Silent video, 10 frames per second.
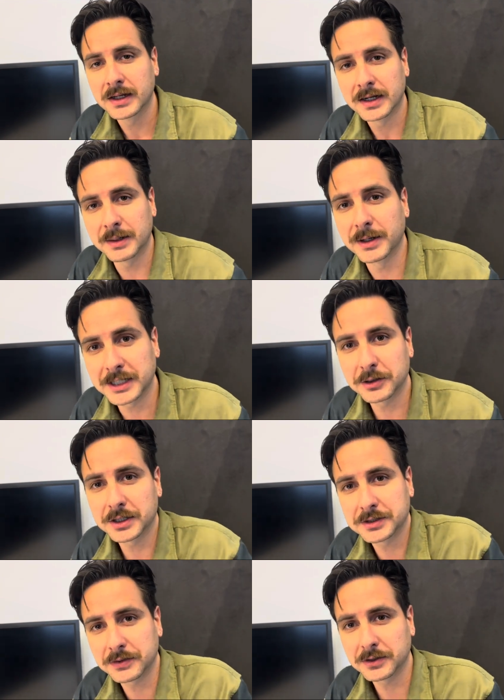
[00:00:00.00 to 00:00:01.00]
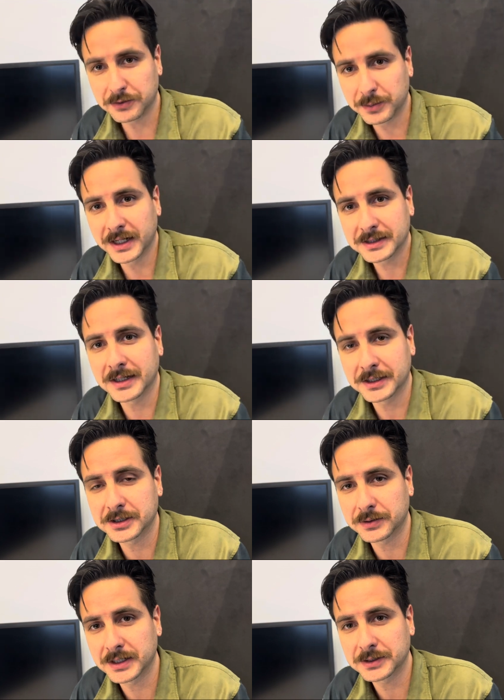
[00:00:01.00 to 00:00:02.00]
Libertadores for the Fluminense
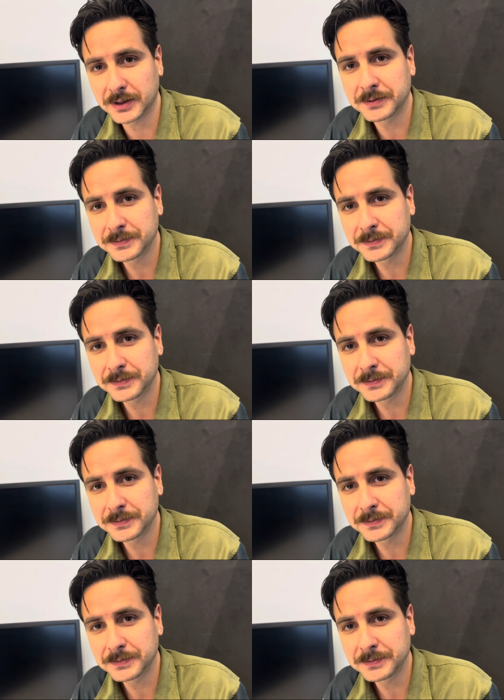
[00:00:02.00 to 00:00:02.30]
history as well.